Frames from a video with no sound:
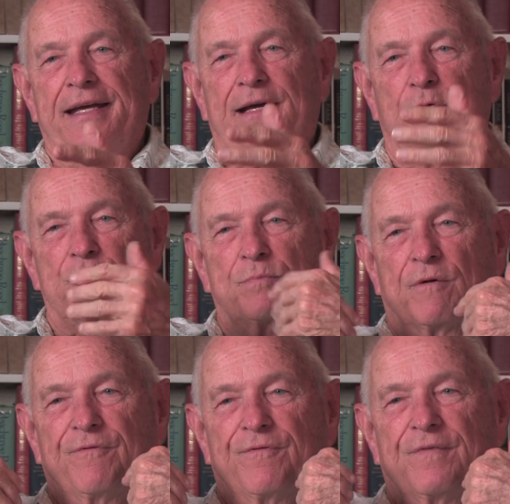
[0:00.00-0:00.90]
It was
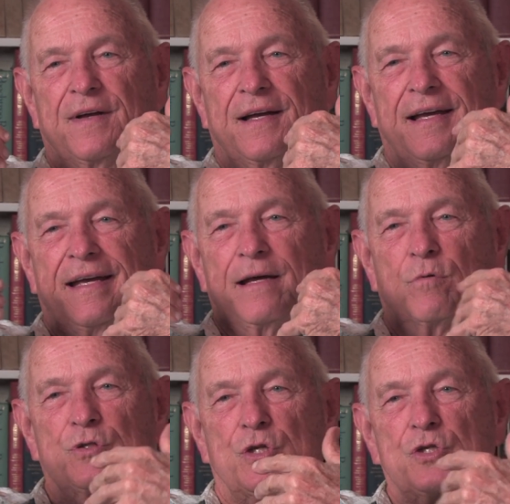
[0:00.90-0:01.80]

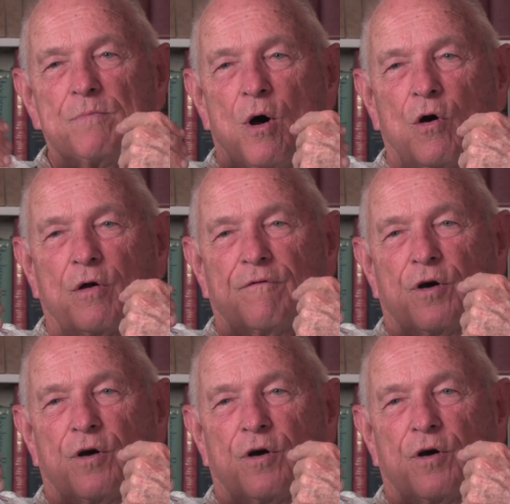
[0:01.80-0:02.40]
a smaller